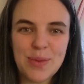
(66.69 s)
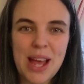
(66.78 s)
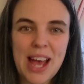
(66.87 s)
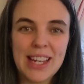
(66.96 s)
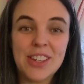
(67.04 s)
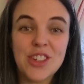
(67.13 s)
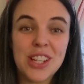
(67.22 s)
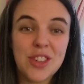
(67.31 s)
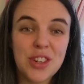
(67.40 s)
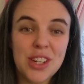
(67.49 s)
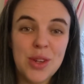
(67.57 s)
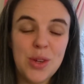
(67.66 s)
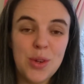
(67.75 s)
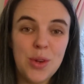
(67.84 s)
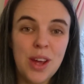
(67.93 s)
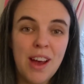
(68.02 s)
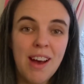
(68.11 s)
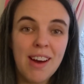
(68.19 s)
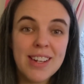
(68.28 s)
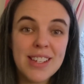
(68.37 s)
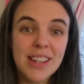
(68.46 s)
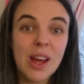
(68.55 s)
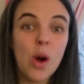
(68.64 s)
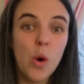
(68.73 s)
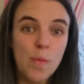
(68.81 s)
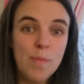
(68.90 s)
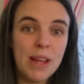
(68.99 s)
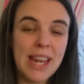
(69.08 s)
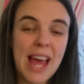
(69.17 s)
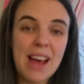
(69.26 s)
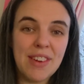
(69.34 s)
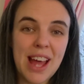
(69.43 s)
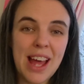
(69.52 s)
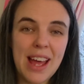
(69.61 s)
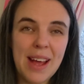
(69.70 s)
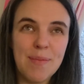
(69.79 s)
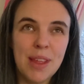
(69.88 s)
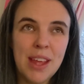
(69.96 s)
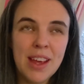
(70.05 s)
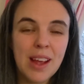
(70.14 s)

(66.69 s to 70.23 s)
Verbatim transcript: We had children who are still at home and haven't um,